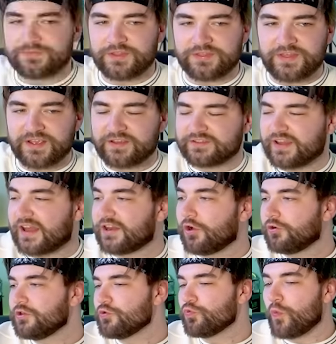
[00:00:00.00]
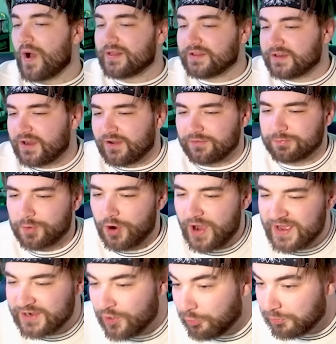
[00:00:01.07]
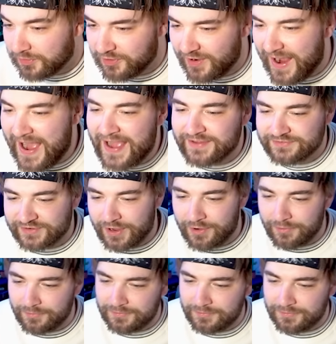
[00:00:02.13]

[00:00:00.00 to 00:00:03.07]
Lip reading: The thing is, I know you well enough, bro. I know where your eyes go.